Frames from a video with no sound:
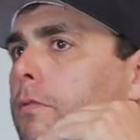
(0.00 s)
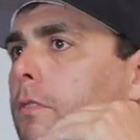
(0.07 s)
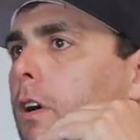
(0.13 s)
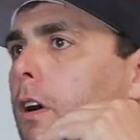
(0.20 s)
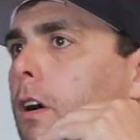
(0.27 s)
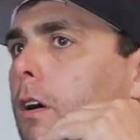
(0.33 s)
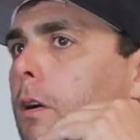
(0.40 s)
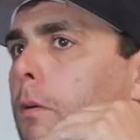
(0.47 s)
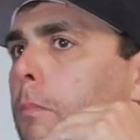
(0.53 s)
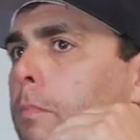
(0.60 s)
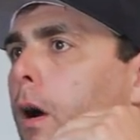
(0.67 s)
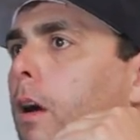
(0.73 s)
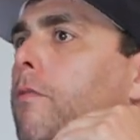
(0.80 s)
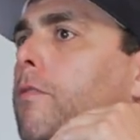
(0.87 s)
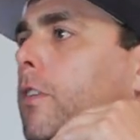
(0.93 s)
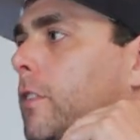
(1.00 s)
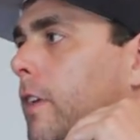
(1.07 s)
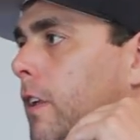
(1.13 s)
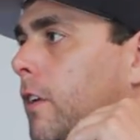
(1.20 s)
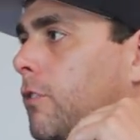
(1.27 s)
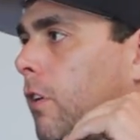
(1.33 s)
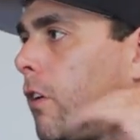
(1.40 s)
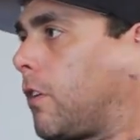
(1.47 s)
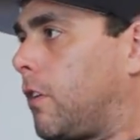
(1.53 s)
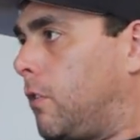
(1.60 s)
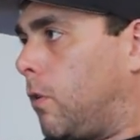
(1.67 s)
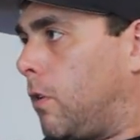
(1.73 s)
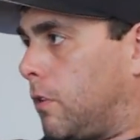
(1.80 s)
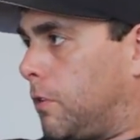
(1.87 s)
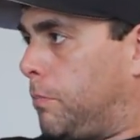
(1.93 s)
above the clean and jerk in
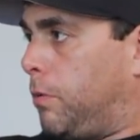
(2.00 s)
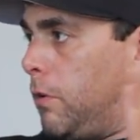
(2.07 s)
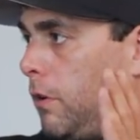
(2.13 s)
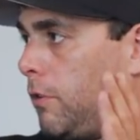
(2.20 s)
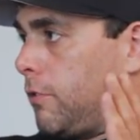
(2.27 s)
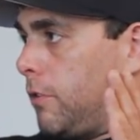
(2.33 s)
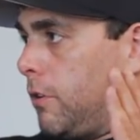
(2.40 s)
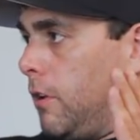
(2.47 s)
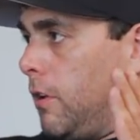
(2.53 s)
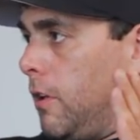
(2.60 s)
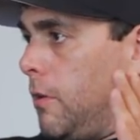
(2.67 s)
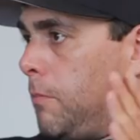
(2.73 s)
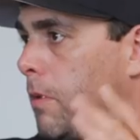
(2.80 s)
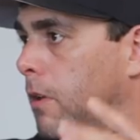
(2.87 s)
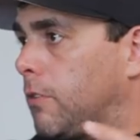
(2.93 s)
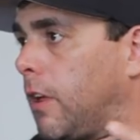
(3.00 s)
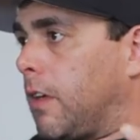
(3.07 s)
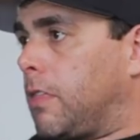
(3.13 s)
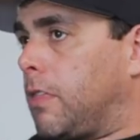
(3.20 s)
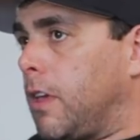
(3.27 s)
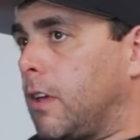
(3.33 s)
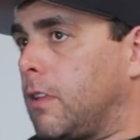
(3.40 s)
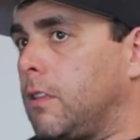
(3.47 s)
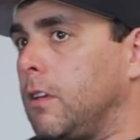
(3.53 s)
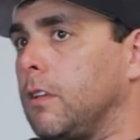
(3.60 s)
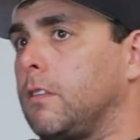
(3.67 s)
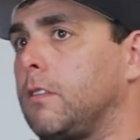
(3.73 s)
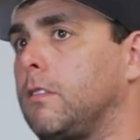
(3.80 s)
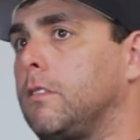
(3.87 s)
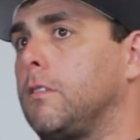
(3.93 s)
order to push. Because I think that,
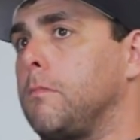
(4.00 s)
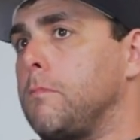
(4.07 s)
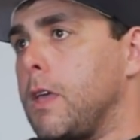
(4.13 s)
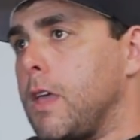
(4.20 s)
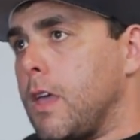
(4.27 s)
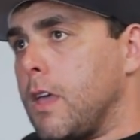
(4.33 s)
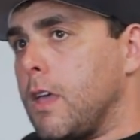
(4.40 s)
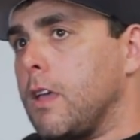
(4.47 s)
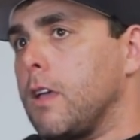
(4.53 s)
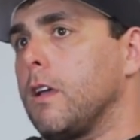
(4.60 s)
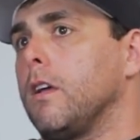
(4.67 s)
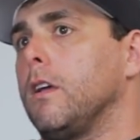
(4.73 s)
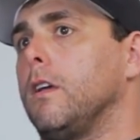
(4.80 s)
to me,